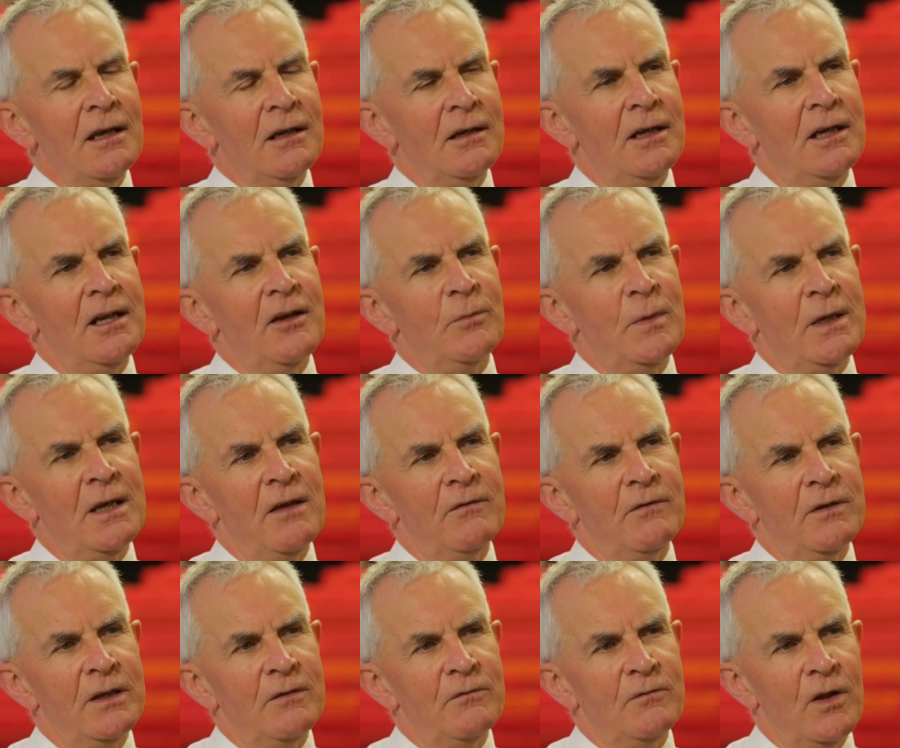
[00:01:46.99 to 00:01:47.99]
Clearly, I've been
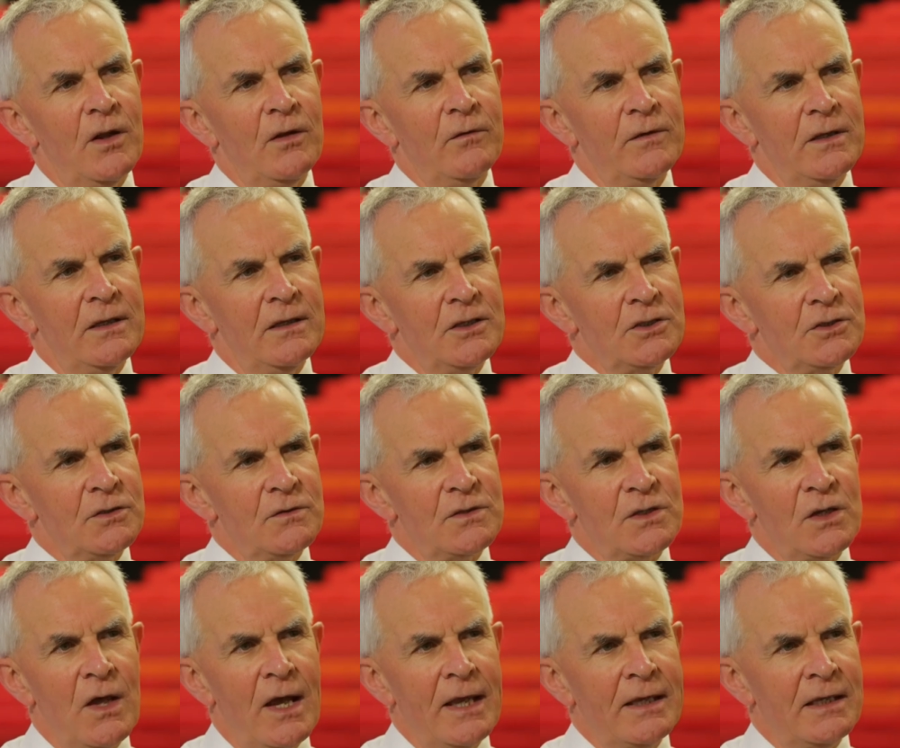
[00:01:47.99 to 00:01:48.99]
heavily involved in
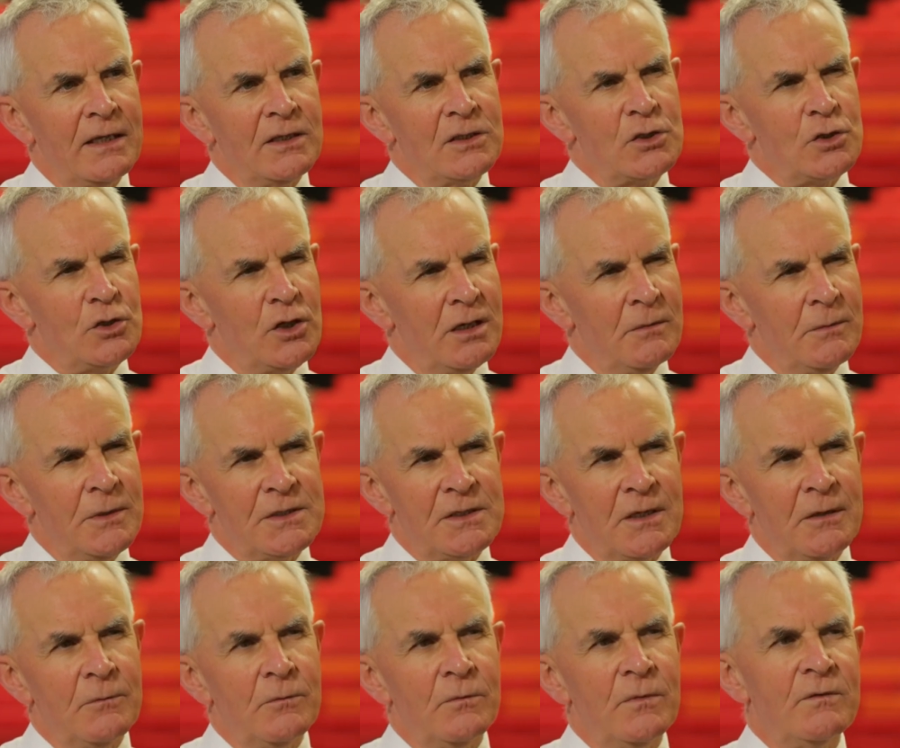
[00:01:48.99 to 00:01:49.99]
issues like
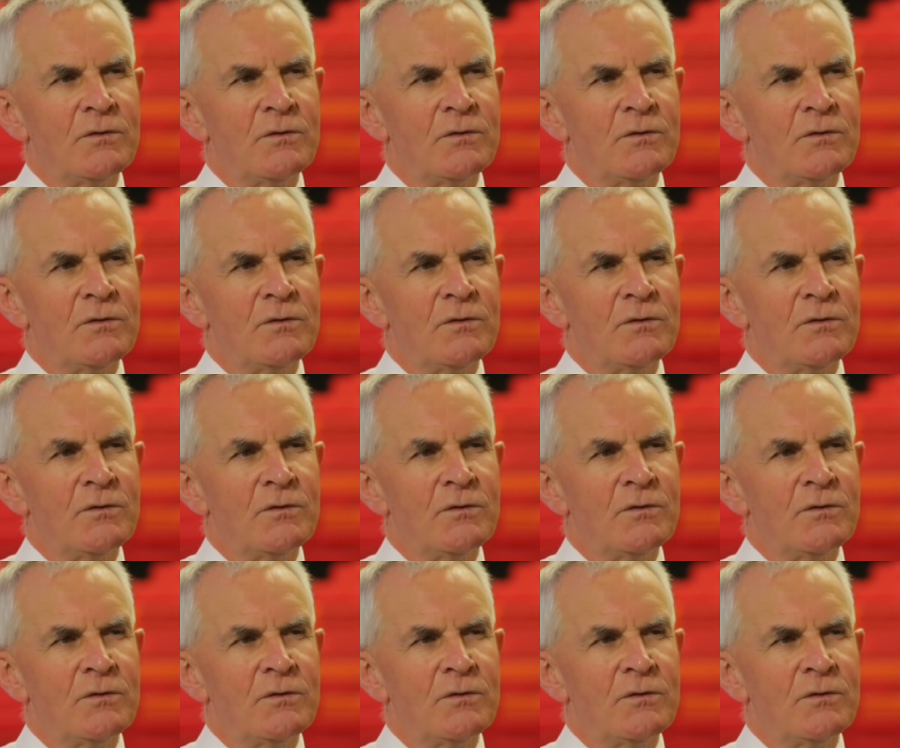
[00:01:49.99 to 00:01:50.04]
extremism.